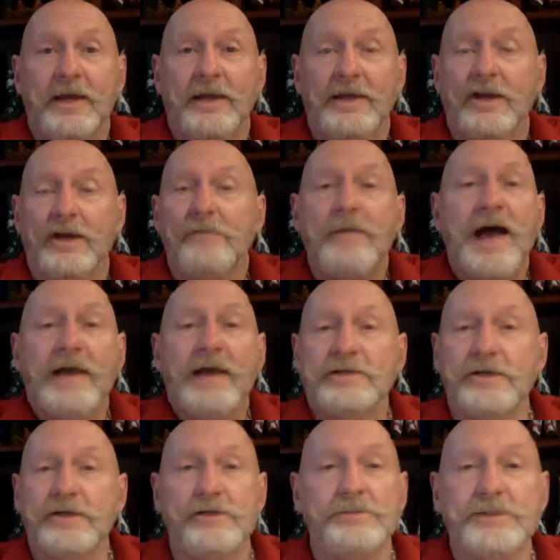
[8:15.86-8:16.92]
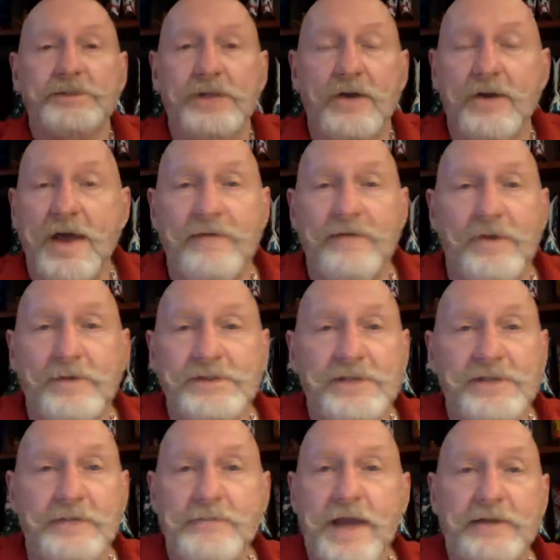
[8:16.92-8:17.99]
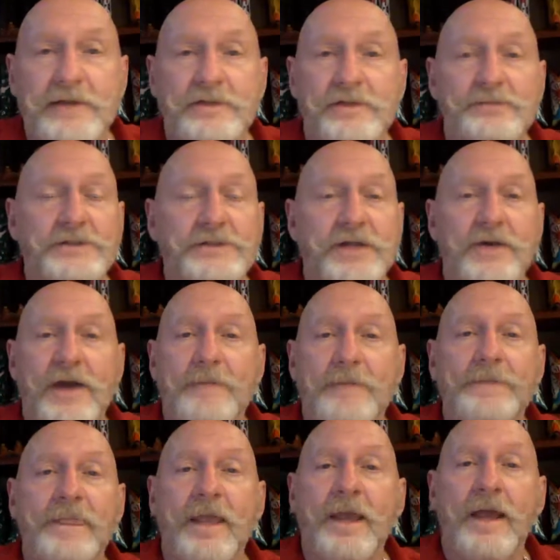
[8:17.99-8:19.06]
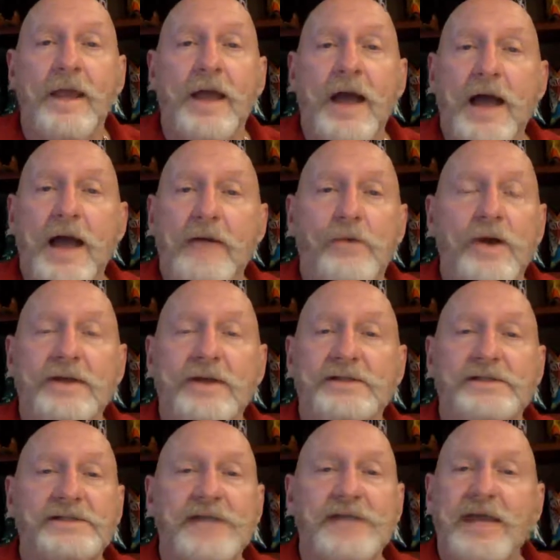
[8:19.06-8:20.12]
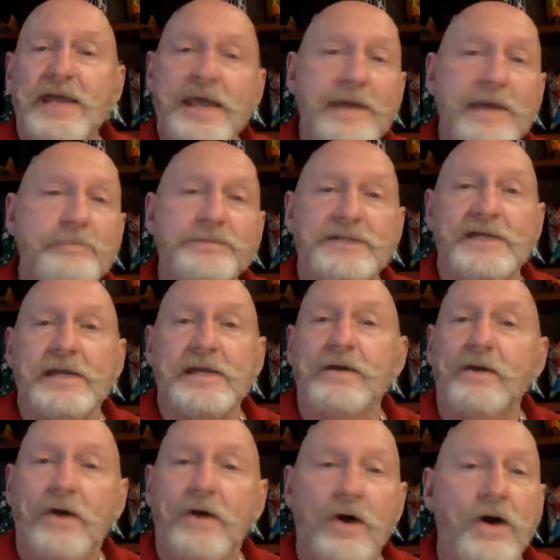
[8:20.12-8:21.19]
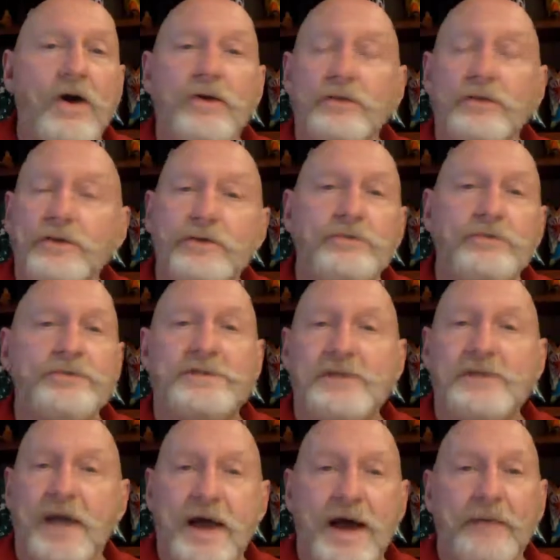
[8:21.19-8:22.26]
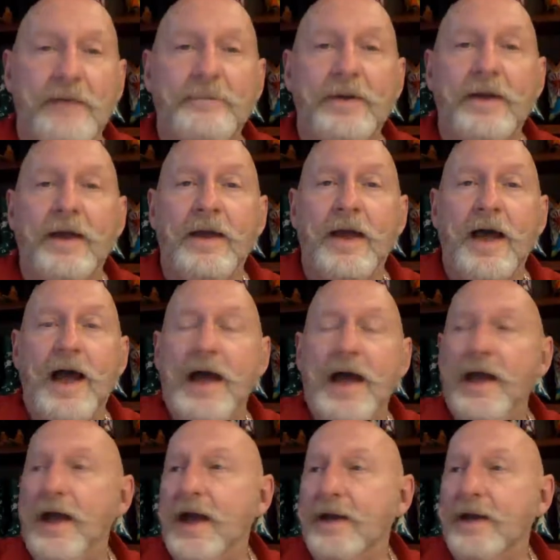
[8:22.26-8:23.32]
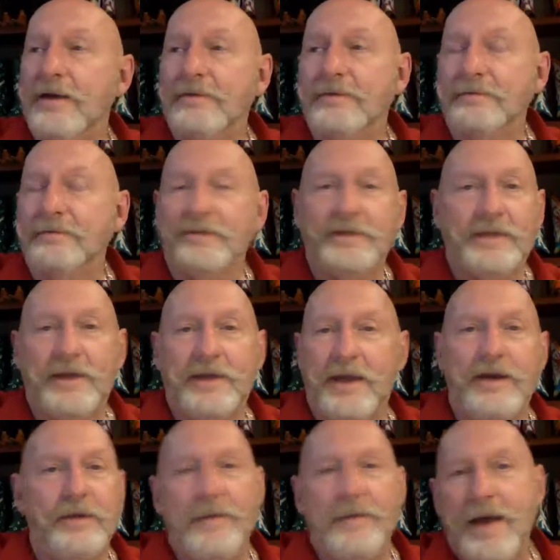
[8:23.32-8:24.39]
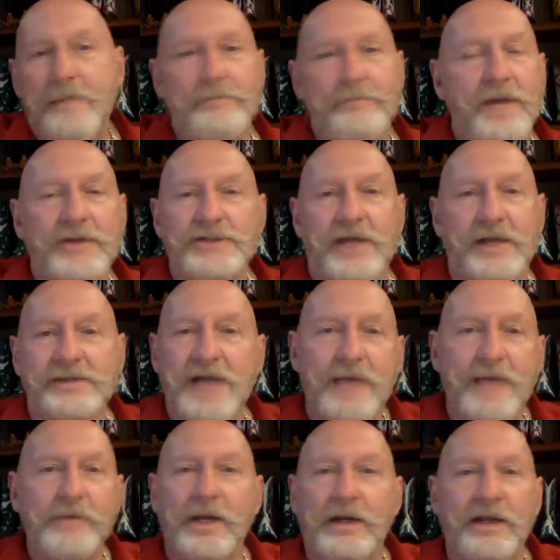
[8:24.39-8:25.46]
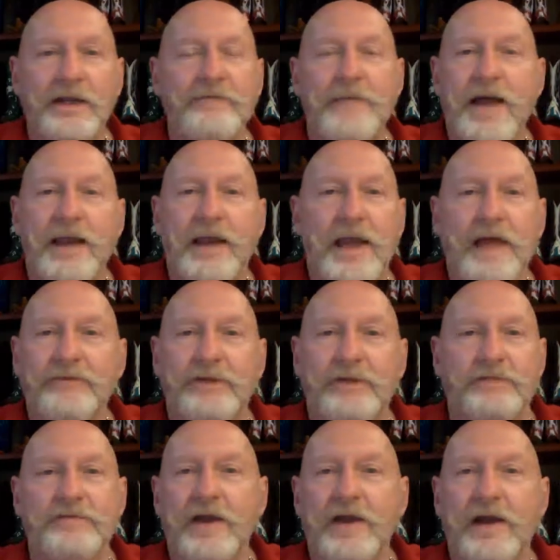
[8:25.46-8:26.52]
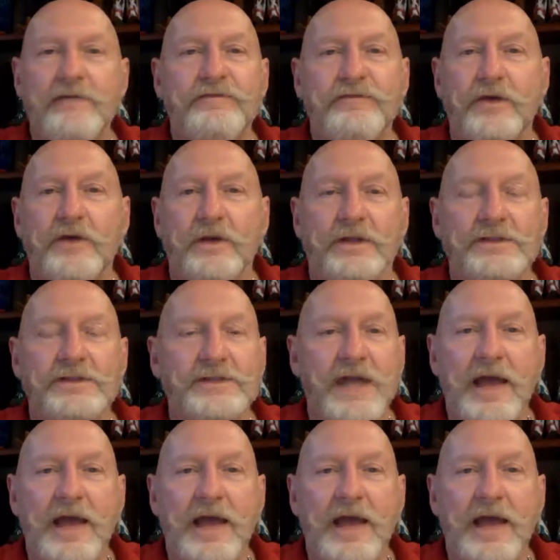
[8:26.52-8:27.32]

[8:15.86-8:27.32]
You know, my tombstone, I've always said my tombstone, I, I want it to say empty, all used up. I, I don't care about much else. I'm going to live my life to the very fullest.